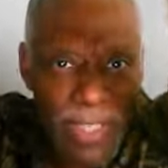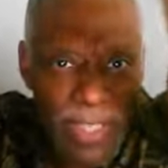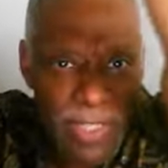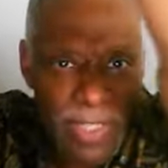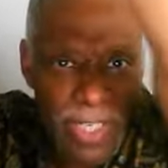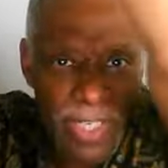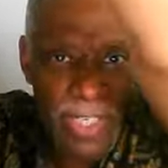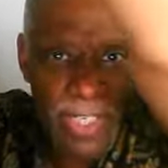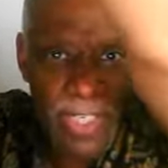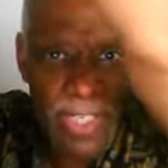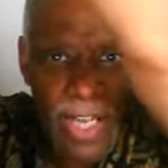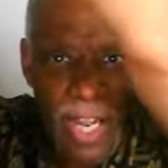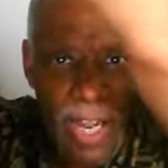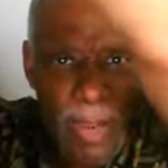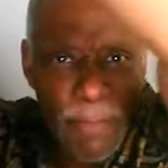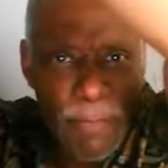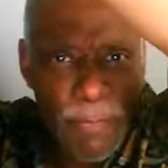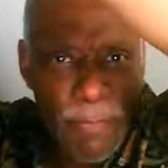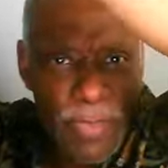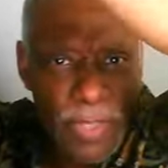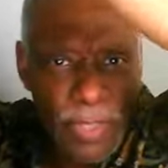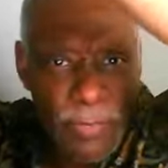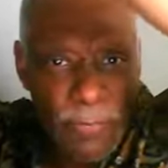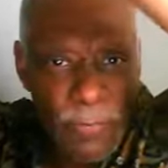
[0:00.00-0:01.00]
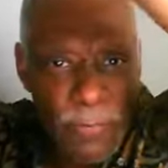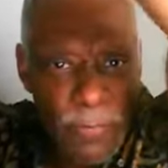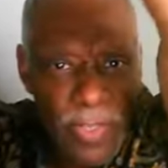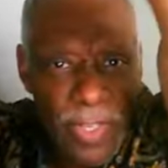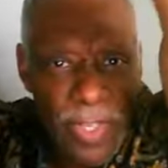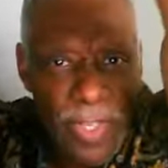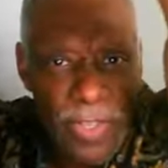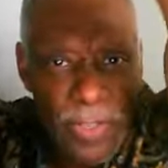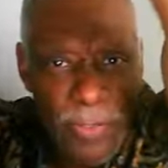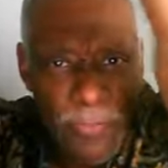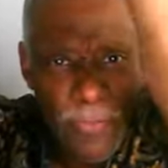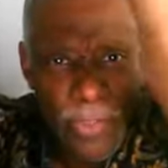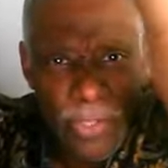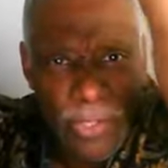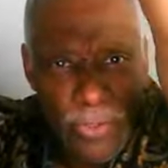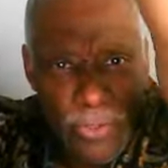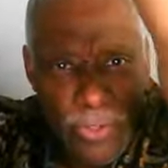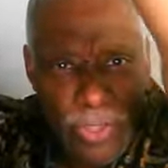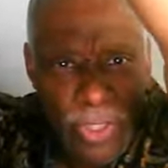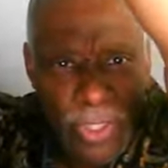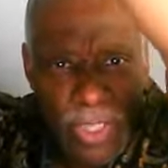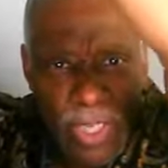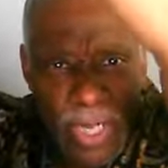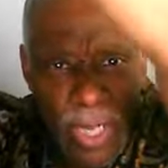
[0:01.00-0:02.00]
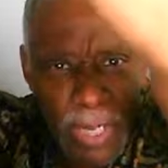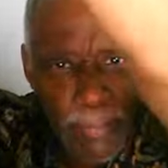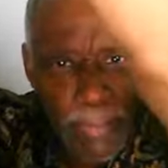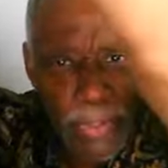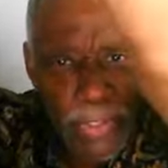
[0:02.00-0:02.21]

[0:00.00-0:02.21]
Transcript: is going to come. The villains are going to come,